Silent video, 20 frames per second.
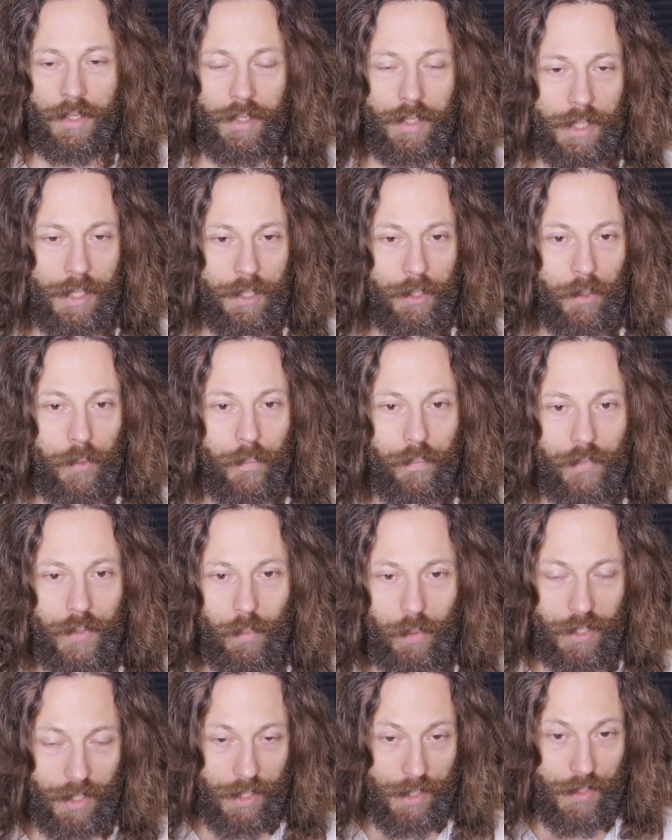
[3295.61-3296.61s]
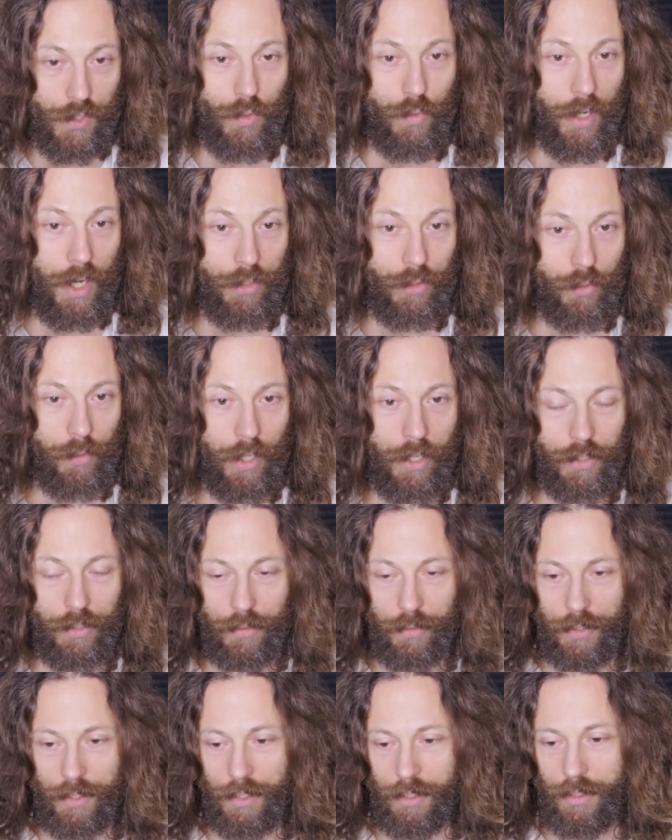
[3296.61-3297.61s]
Now, what he's trying to
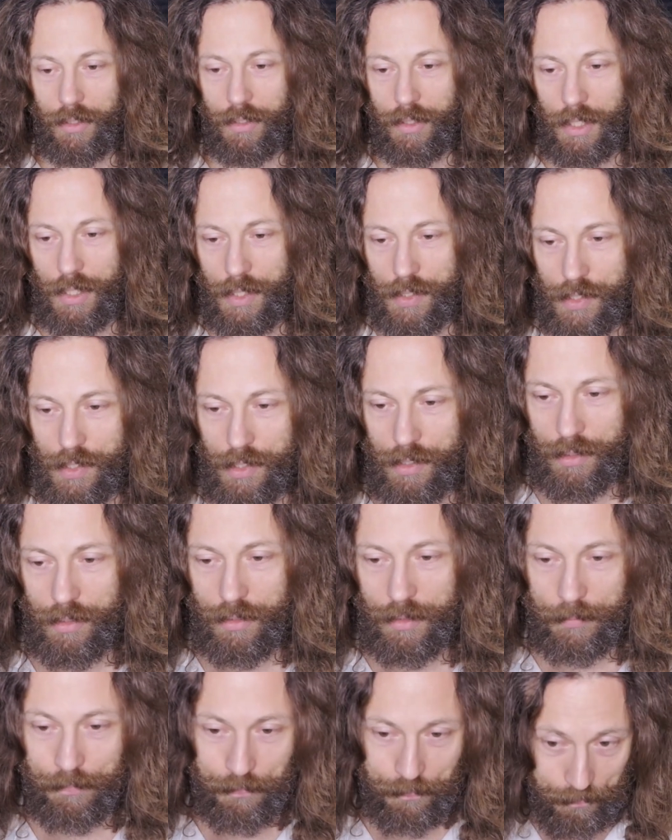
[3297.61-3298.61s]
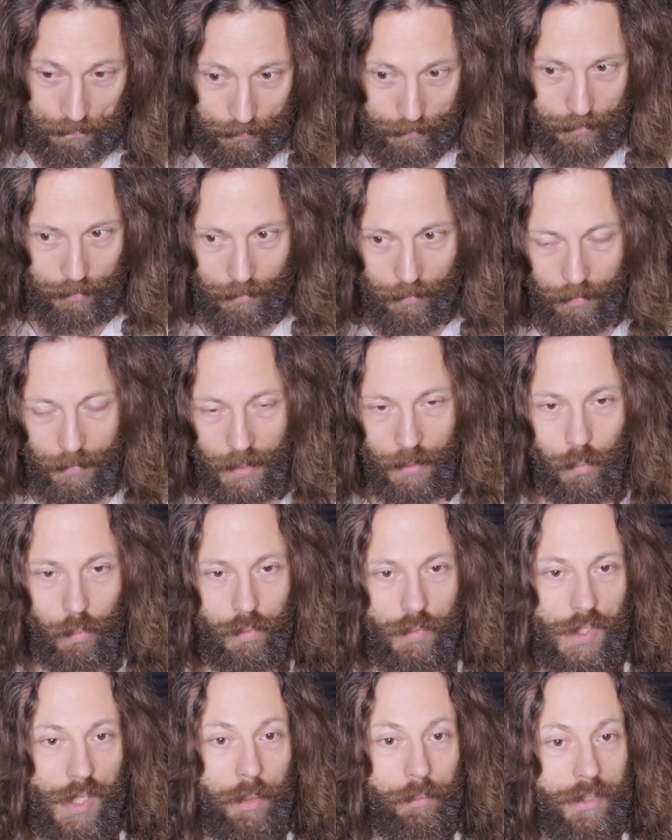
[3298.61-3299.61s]
argue here is
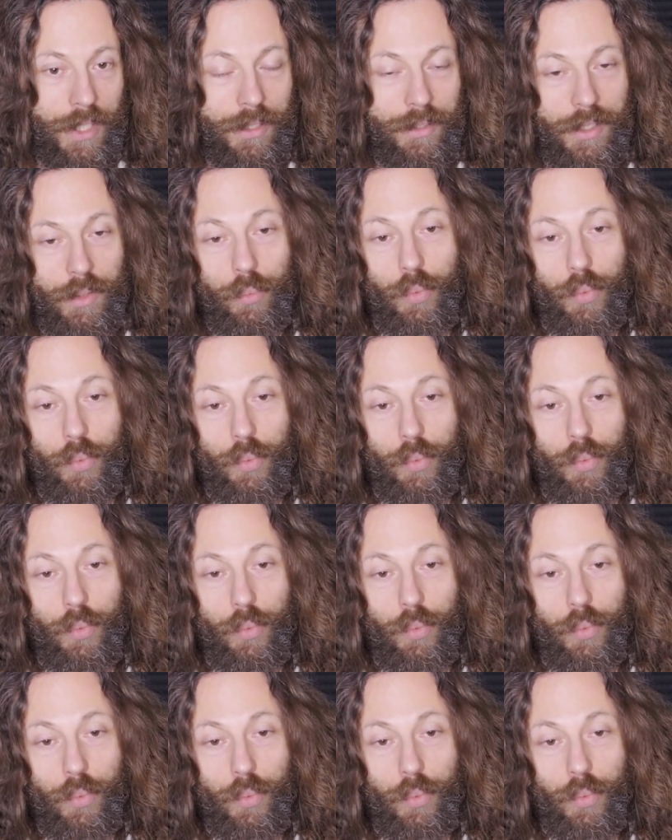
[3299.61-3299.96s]
something that